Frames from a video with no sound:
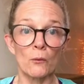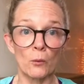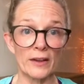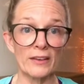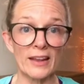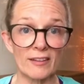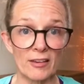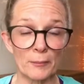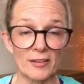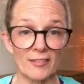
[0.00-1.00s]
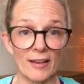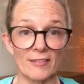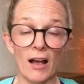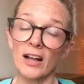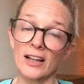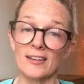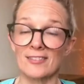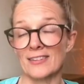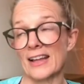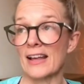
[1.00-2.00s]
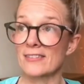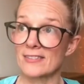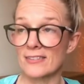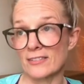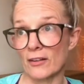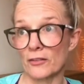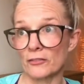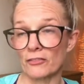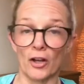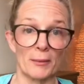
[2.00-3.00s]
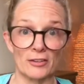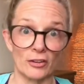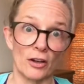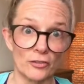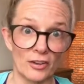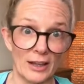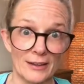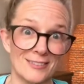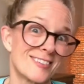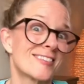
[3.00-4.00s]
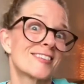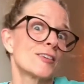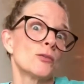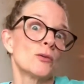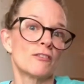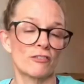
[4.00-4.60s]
When the examiner says, I'd like to see a sissone ferme de côté dessus,